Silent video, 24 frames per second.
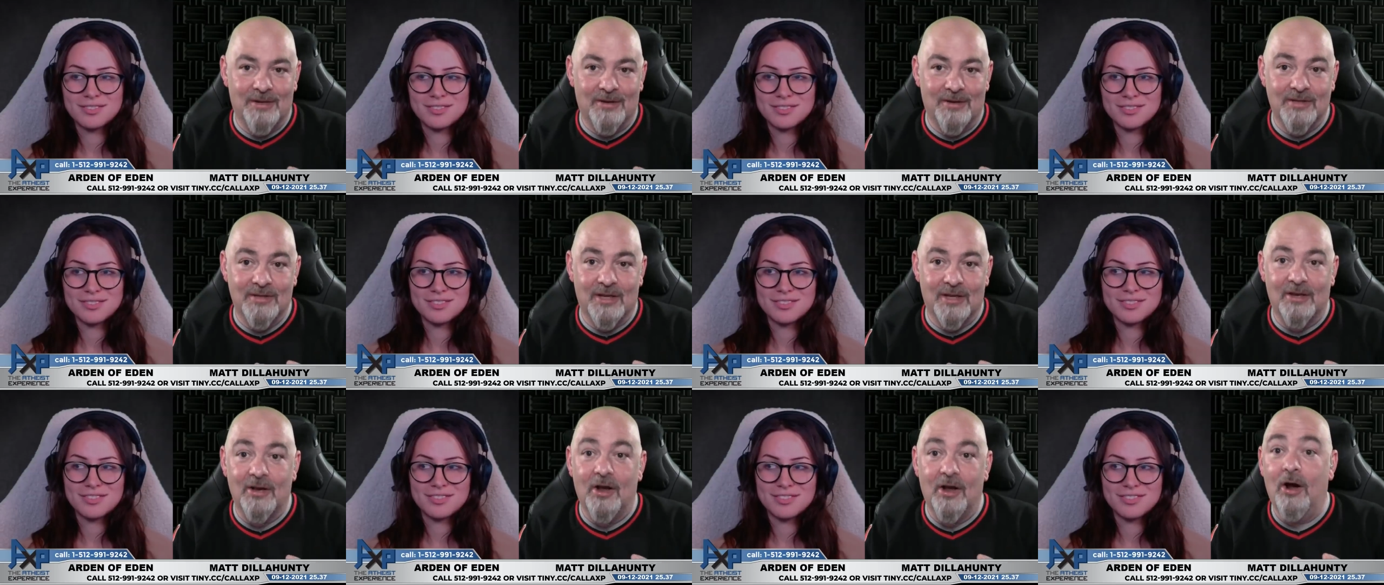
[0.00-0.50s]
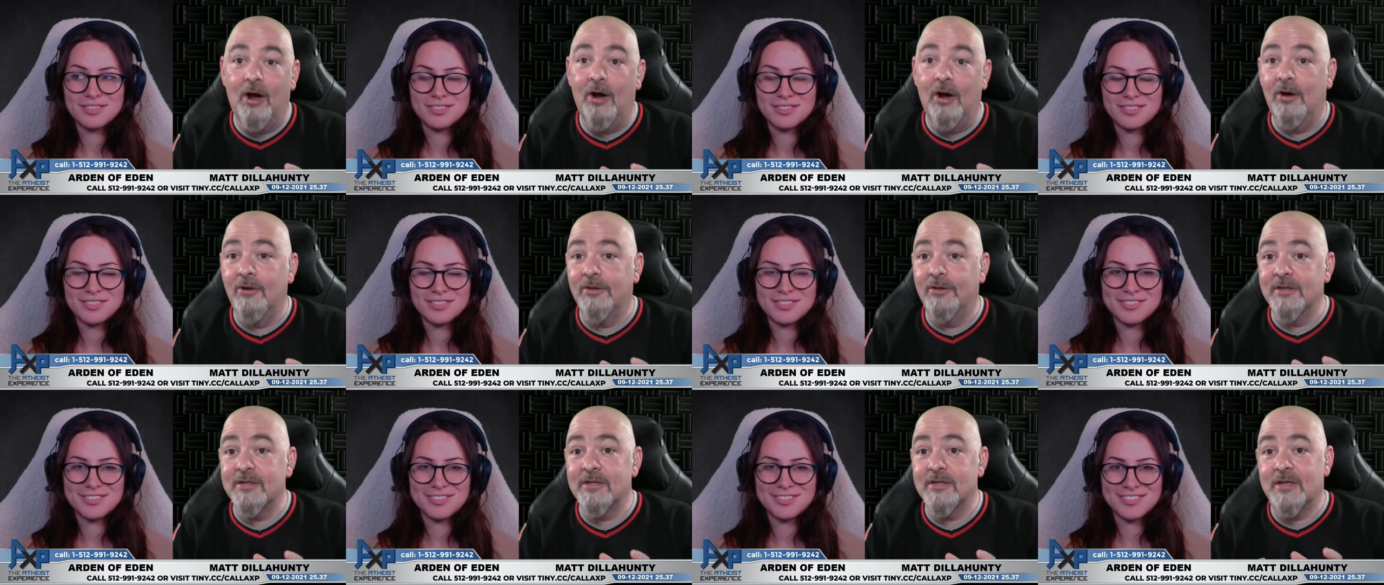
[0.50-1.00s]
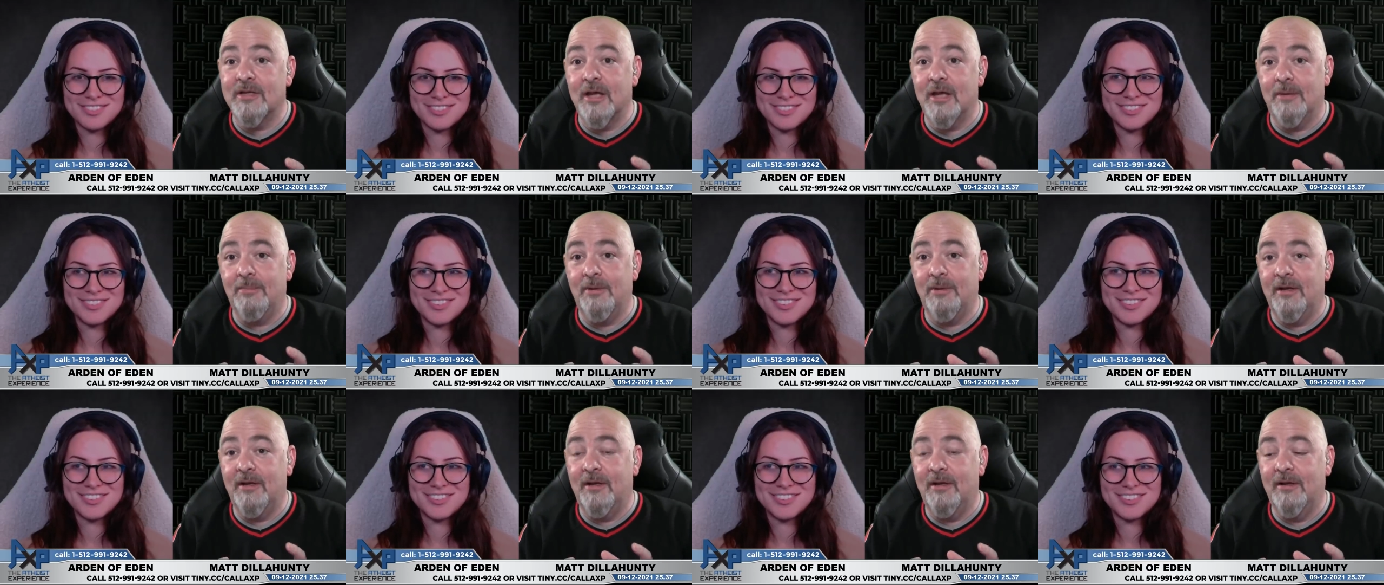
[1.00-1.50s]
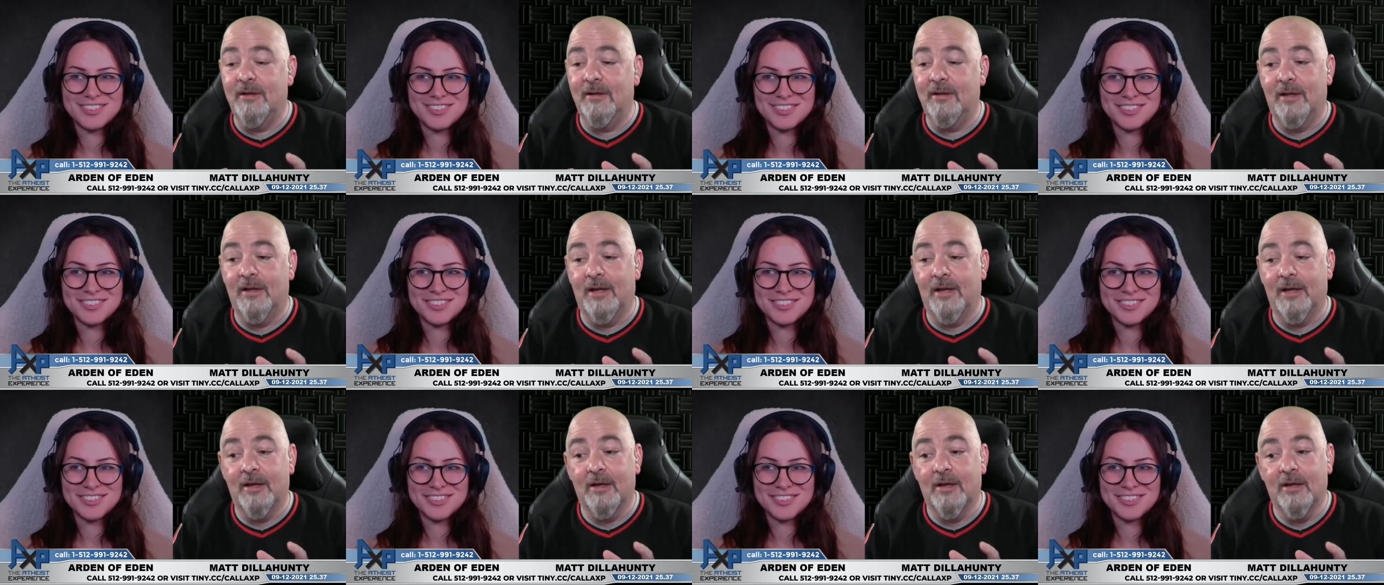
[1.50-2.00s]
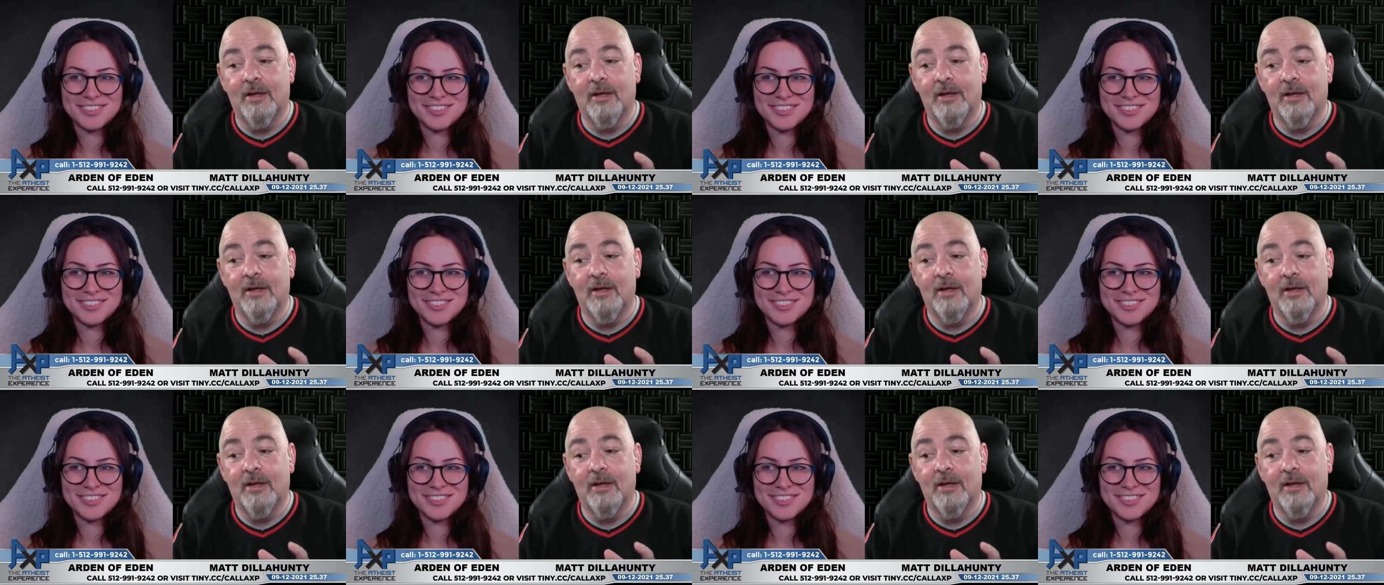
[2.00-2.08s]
Speaker 1: I was like, oh, this is going to be like